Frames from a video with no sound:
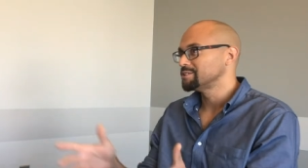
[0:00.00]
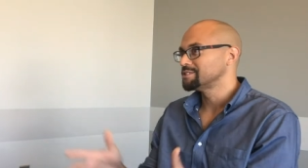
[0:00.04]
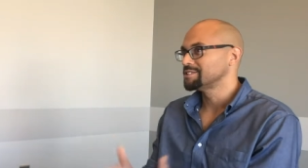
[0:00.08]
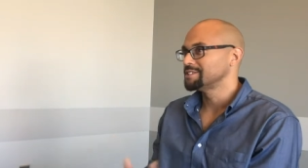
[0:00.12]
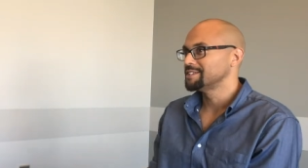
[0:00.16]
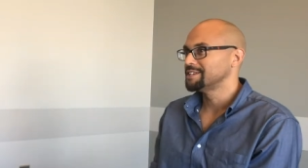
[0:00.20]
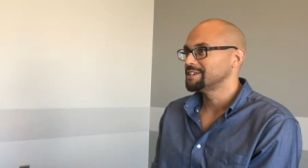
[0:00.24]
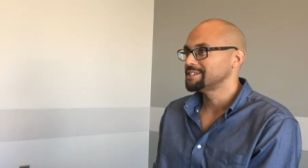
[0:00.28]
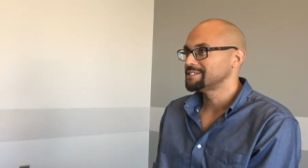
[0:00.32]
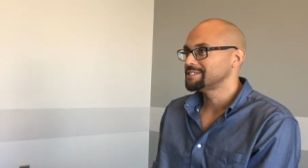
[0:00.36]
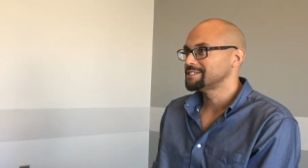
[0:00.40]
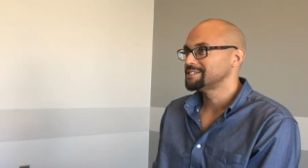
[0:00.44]
What's
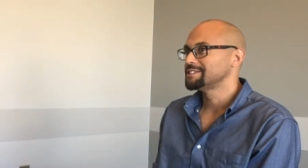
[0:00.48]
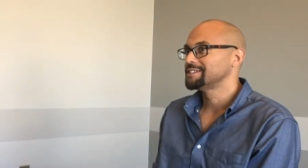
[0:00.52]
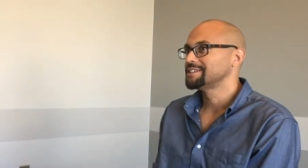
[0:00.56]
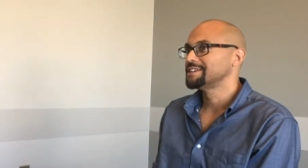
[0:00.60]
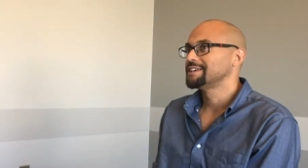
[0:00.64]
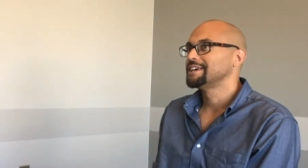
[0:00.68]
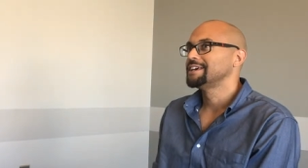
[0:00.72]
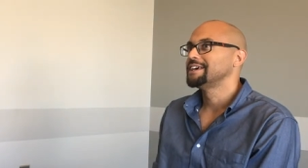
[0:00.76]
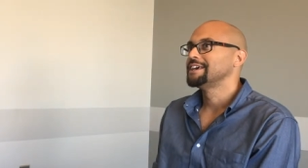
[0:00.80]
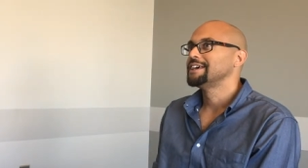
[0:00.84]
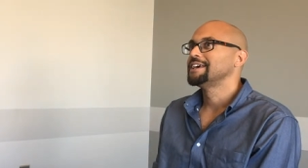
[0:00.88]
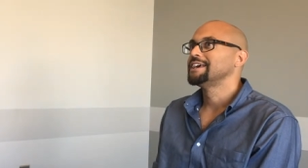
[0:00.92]
this?
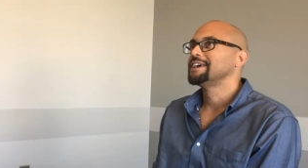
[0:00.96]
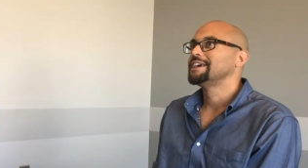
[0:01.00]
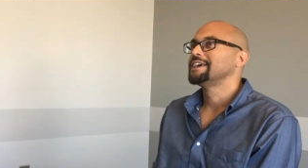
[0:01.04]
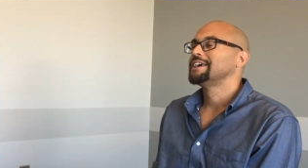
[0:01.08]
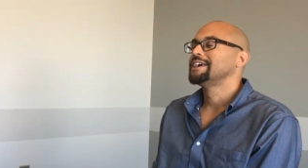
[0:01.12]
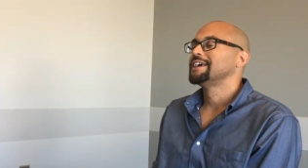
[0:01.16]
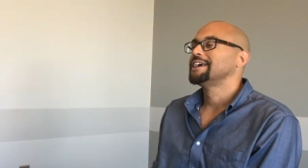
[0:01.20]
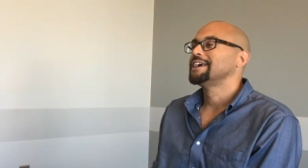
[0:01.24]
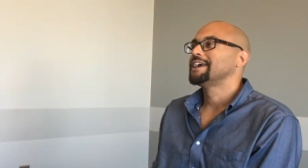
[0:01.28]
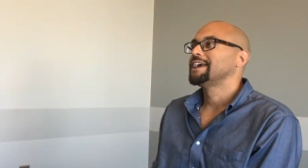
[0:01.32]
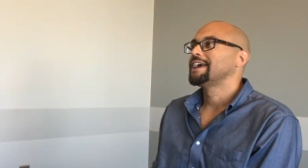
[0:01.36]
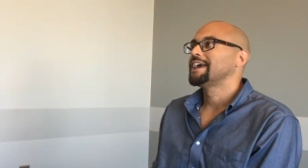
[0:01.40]

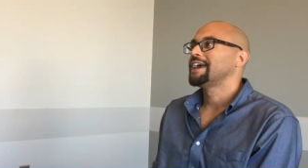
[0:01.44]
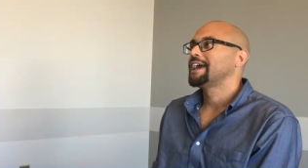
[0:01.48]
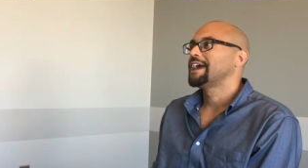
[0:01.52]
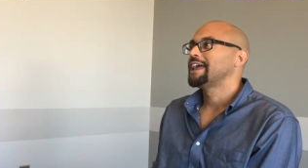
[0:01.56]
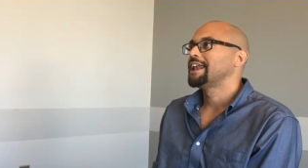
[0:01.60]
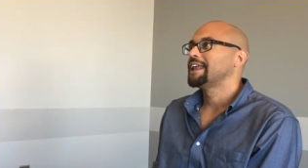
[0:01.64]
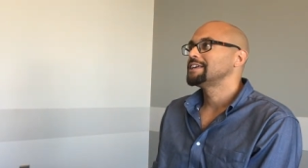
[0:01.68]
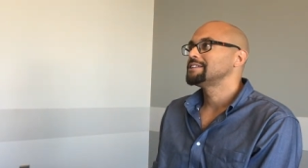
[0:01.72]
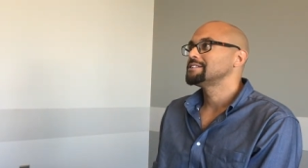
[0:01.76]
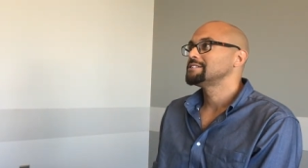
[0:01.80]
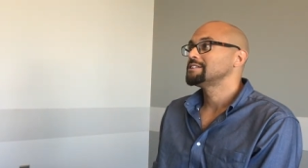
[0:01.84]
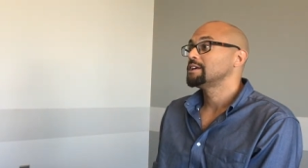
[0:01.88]

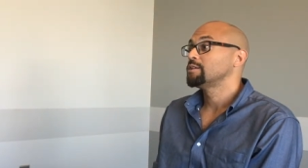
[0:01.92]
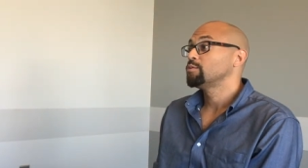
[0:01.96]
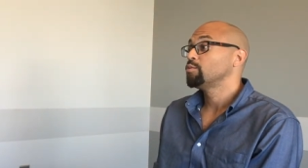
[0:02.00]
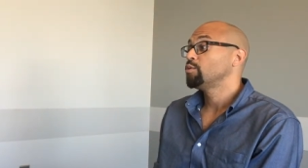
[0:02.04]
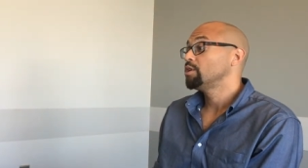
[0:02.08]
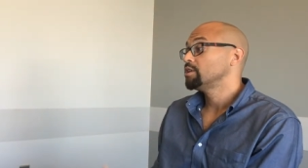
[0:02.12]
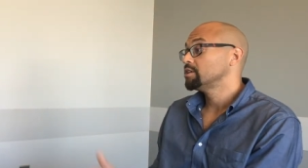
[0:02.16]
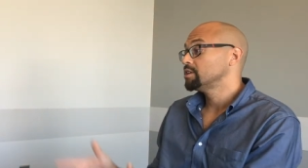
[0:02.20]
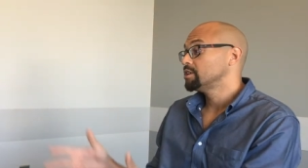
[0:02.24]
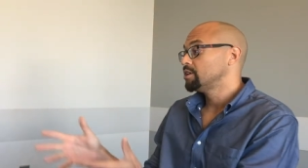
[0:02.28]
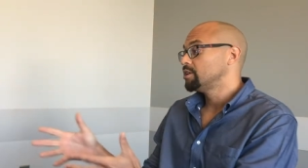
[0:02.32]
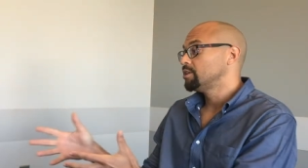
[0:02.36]
And I said,
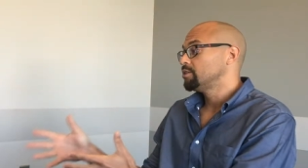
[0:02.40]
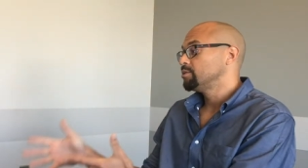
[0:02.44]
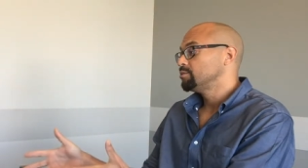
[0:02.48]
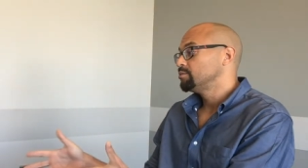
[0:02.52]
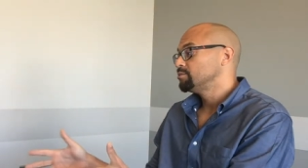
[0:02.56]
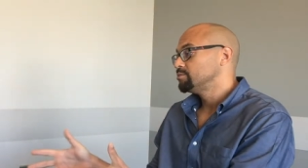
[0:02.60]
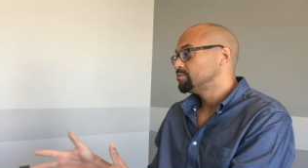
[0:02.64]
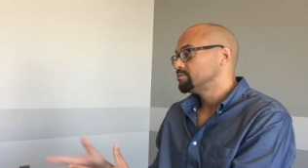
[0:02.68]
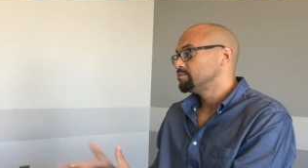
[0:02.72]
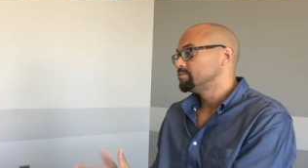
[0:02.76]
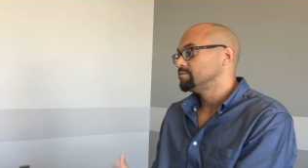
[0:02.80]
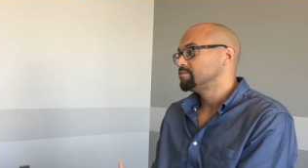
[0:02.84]
well, you know,
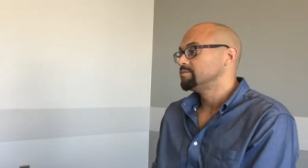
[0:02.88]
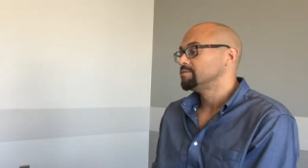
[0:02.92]
um,